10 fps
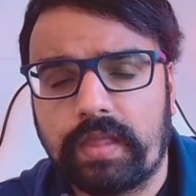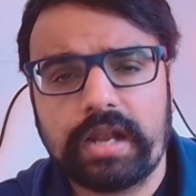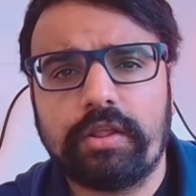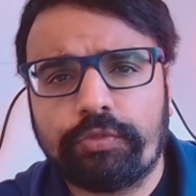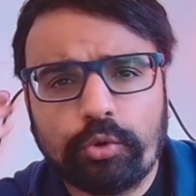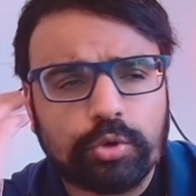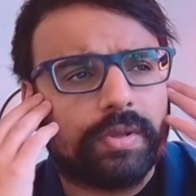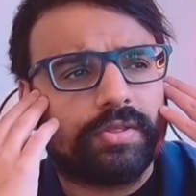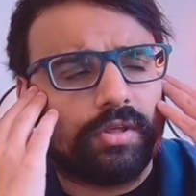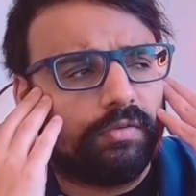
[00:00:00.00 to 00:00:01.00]
And I thought to
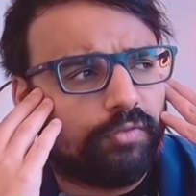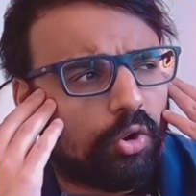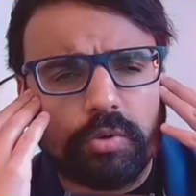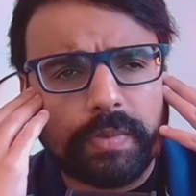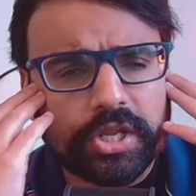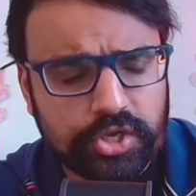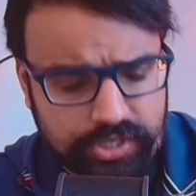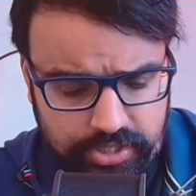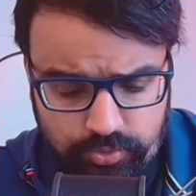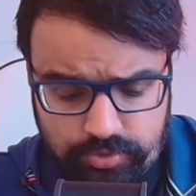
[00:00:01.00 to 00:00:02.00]
myself, hold on a minute, you
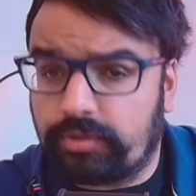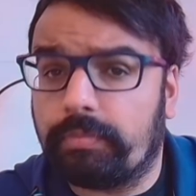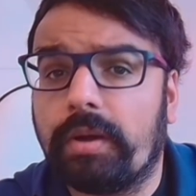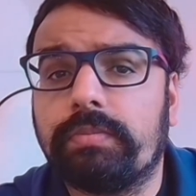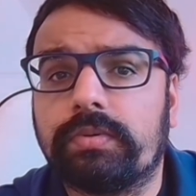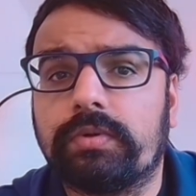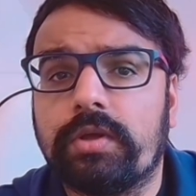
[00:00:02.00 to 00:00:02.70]
didn't notice the bump?